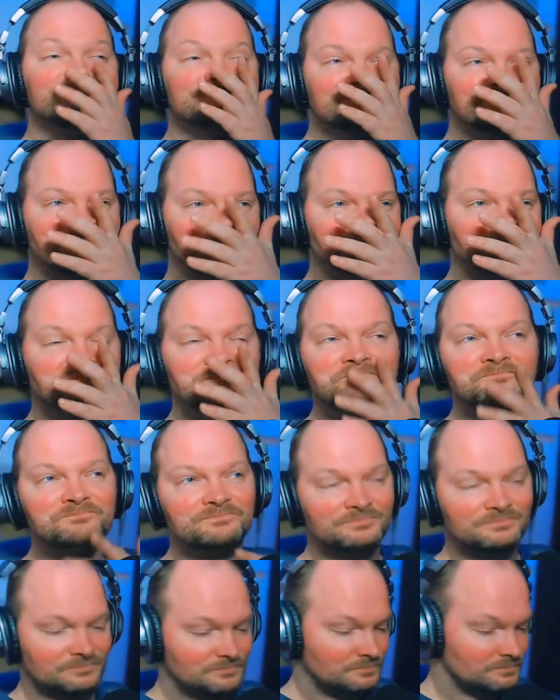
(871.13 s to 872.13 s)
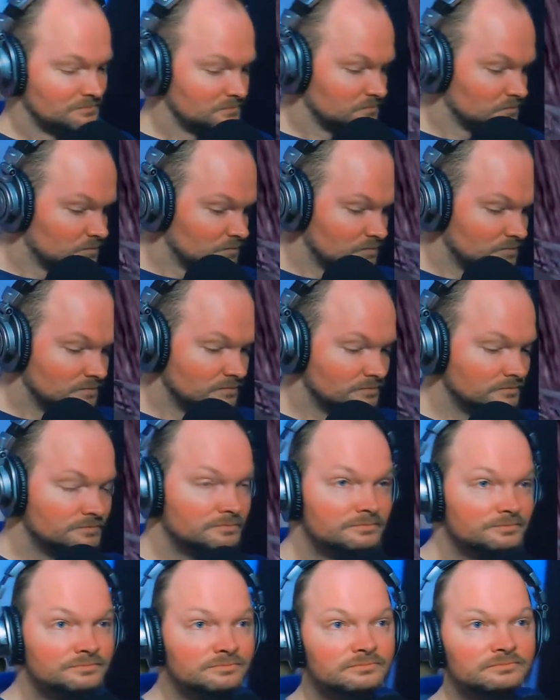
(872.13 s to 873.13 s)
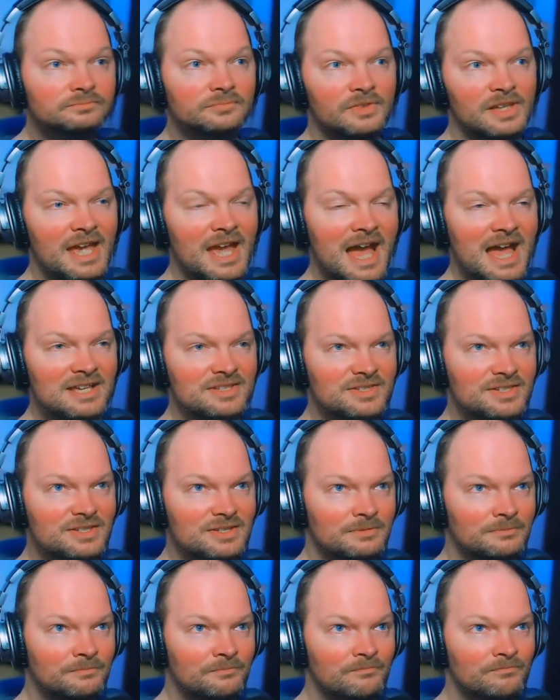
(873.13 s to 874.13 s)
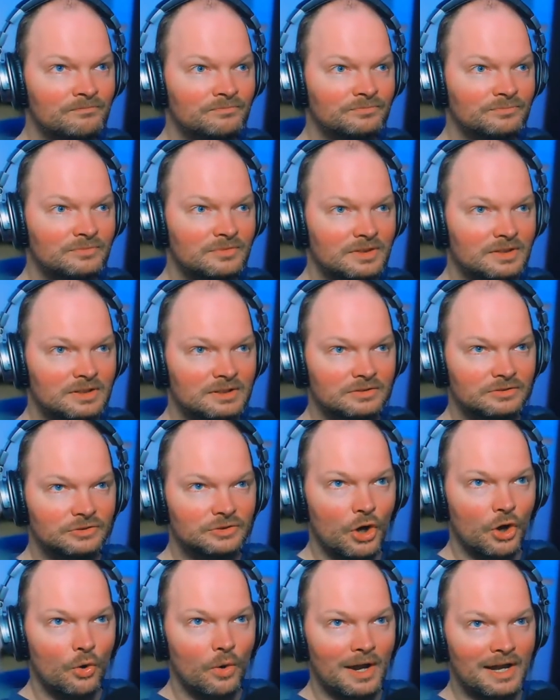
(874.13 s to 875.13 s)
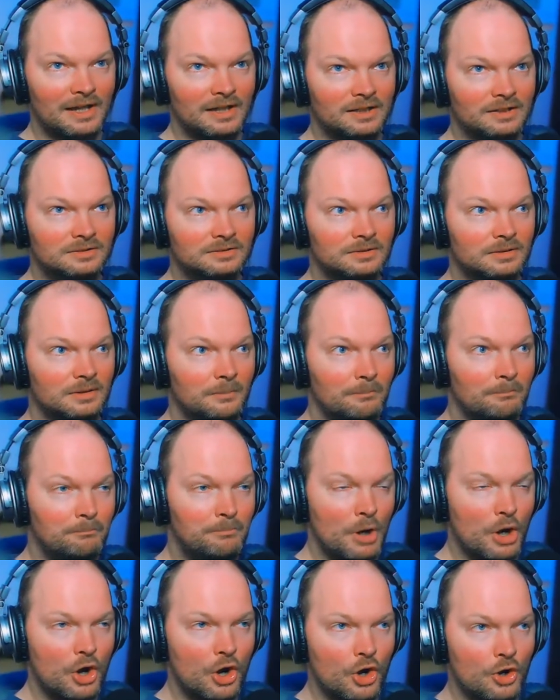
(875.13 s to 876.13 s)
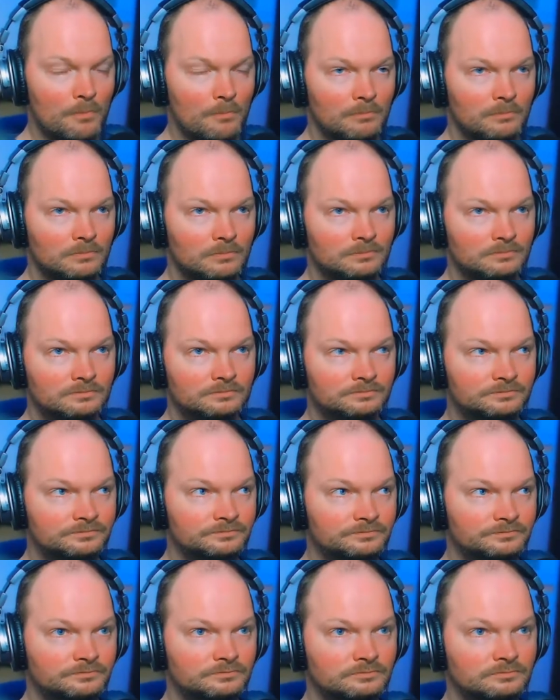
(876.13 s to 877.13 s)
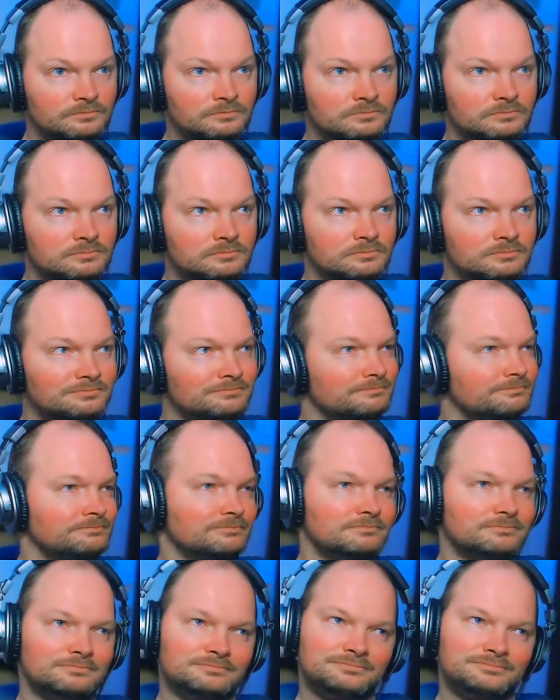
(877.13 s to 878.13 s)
Hey, is this TNT? Why aren't you guys yes. using this? Do it. Hey, why? Boom. Uh, look out! It's it's gonna.